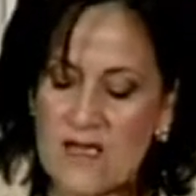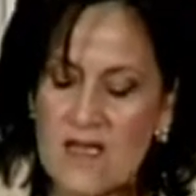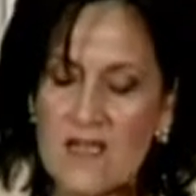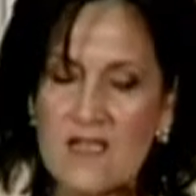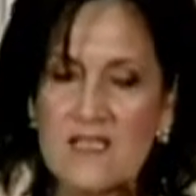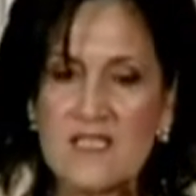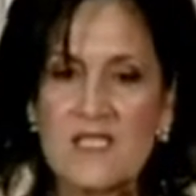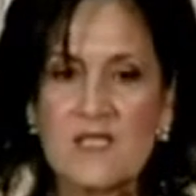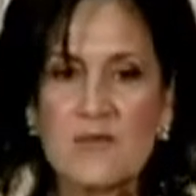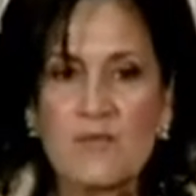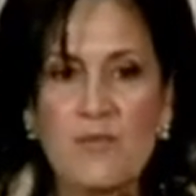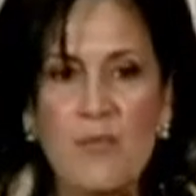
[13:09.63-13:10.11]

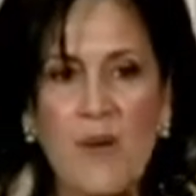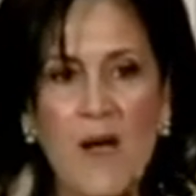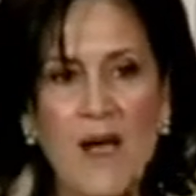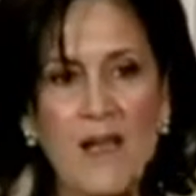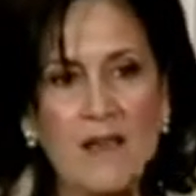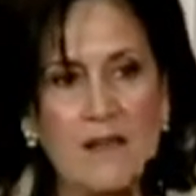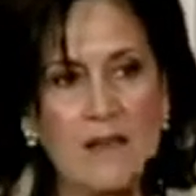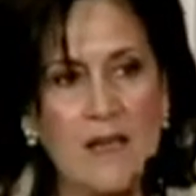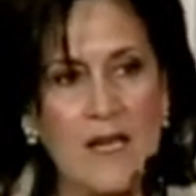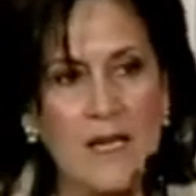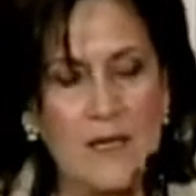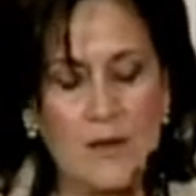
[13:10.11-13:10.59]

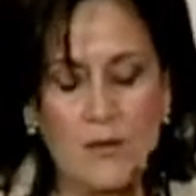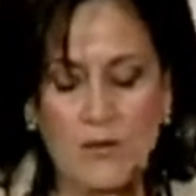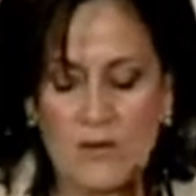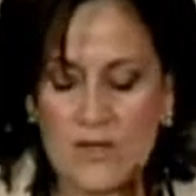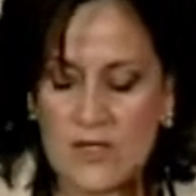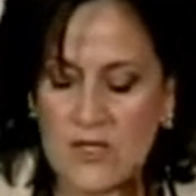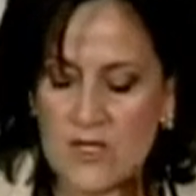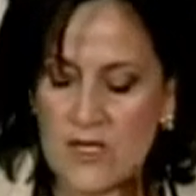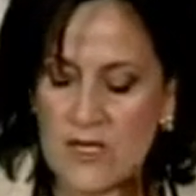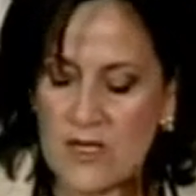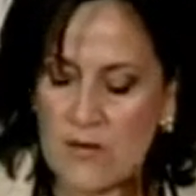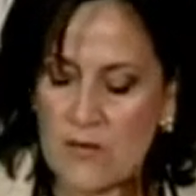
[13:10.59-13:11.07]
spotlight
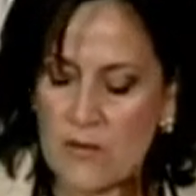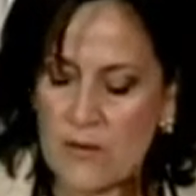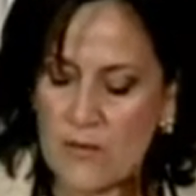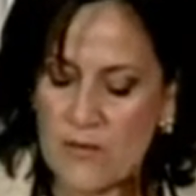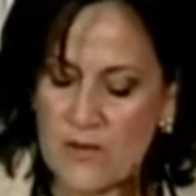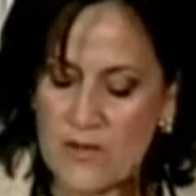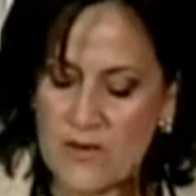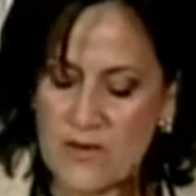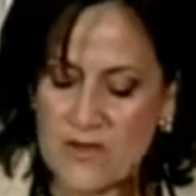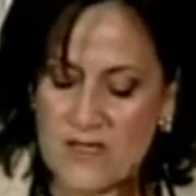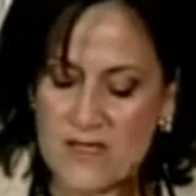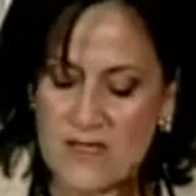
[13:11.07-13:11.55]
regime
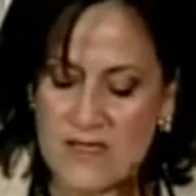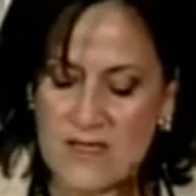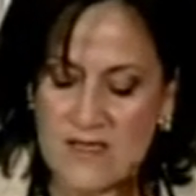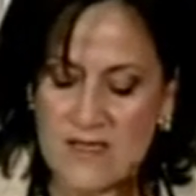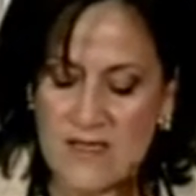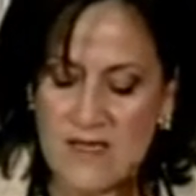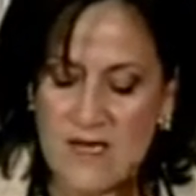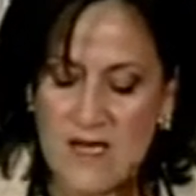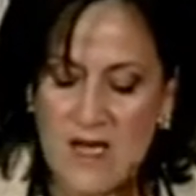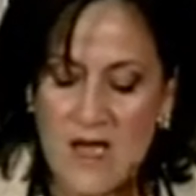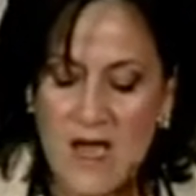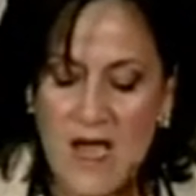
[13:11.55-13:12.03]
abuses,